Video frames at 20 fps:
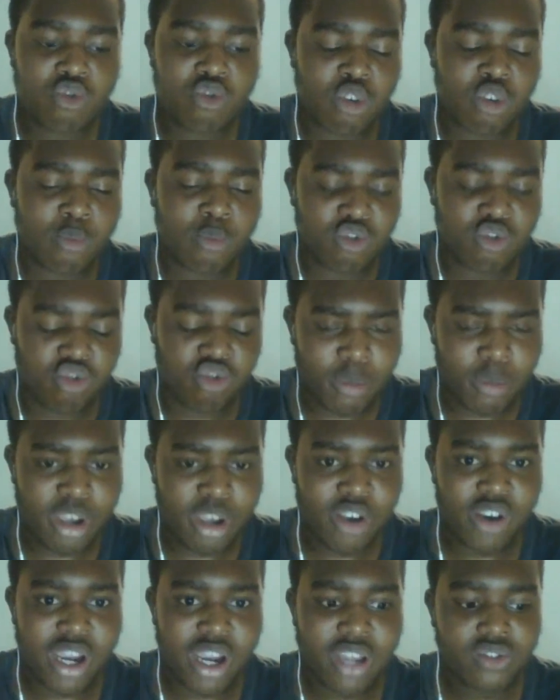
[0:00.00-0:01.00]

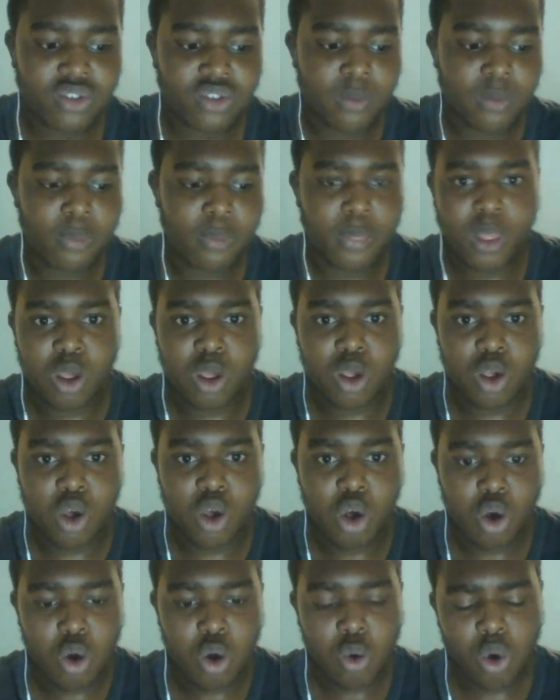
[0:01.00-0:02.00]
Ramirez,
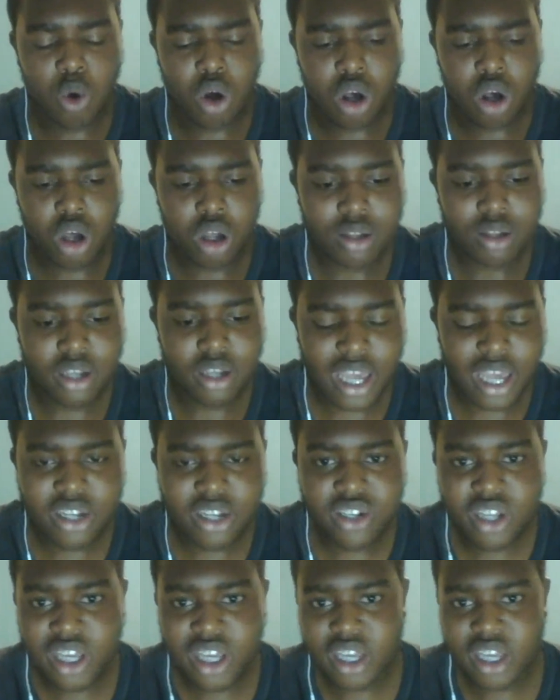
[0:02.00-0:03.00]

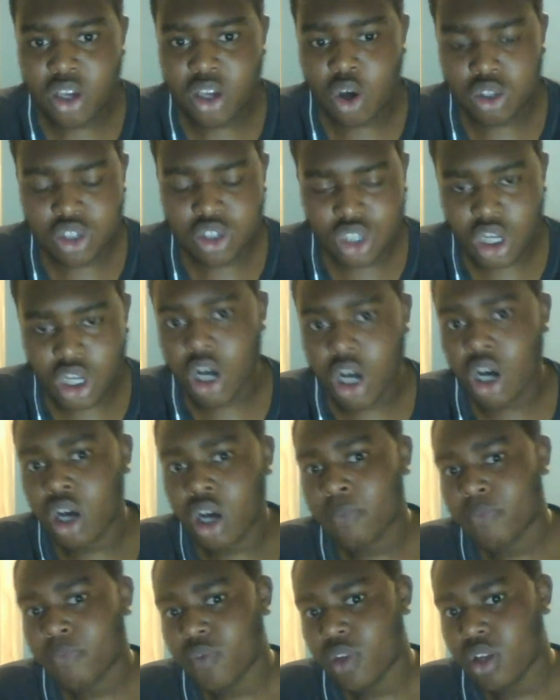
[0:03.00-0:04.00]
Kennedy, Oscar,
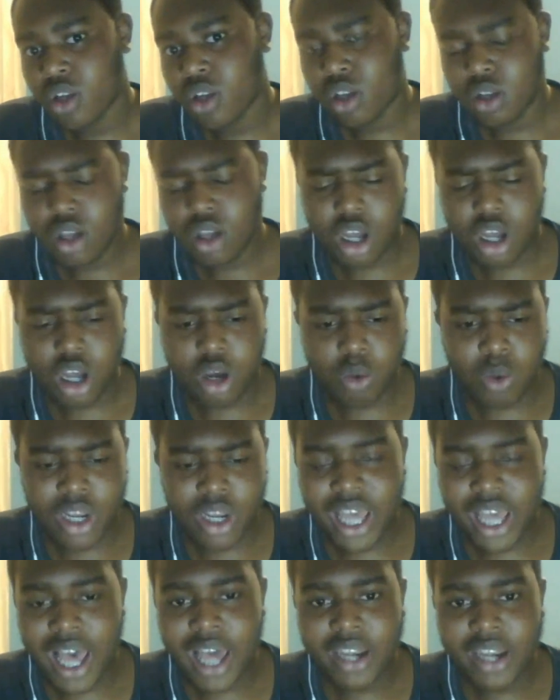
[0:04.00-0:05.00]

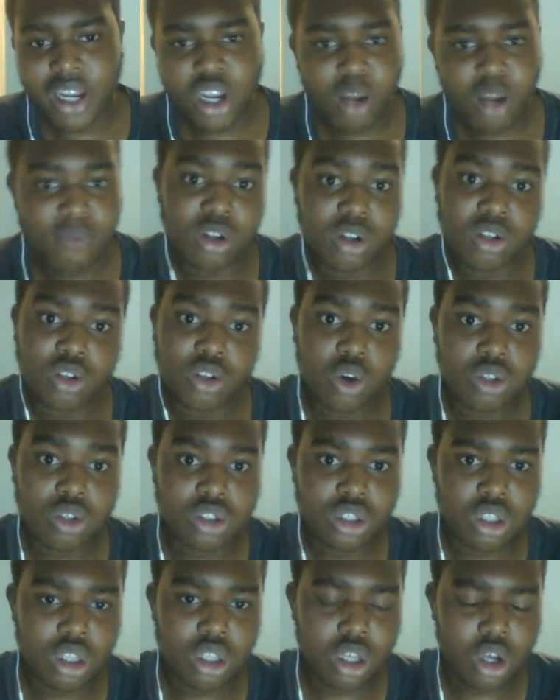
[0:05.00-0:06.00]
Willian, and up front
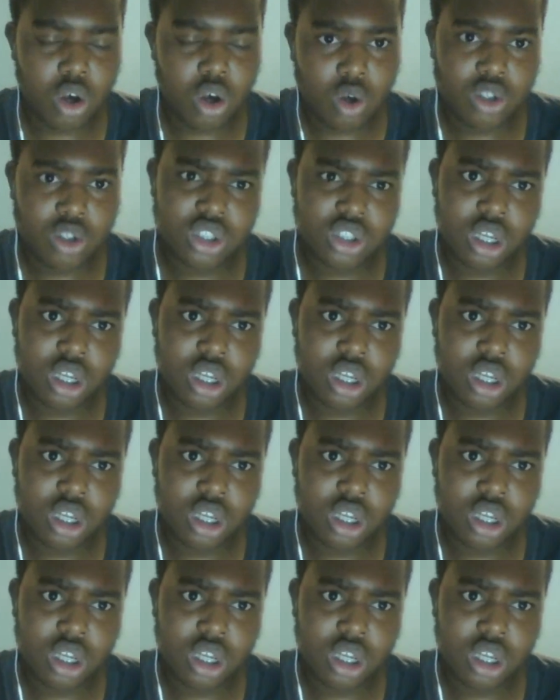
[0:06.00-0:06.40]
Costa.